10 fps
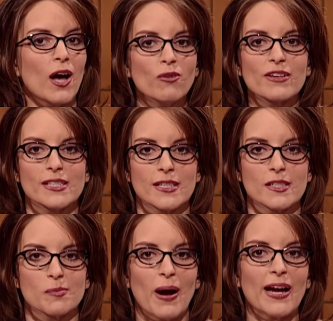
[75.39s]

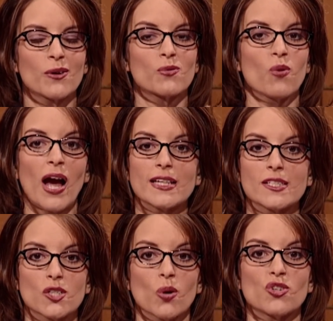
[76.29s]
Elvis-inspired
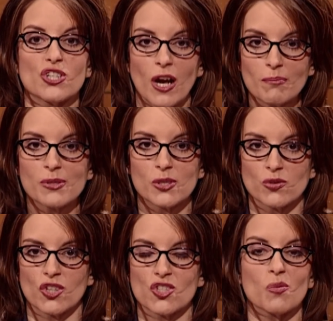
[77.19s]
rhinestone
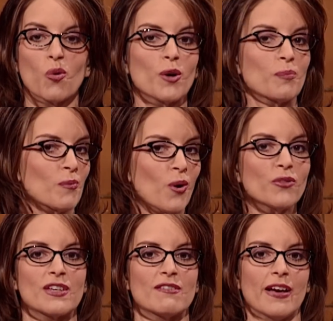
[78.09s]
jumpsuit that she wore to
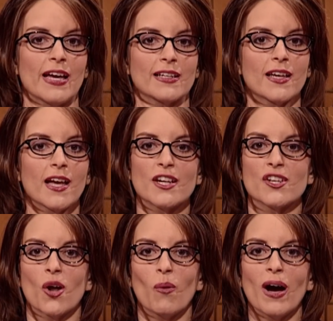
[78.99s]
promote the event. And
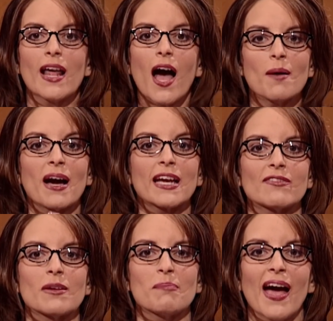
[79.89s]
you know what? I'm not
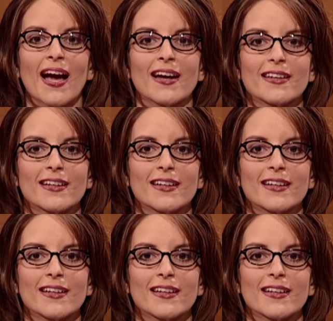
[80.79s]
giving it back.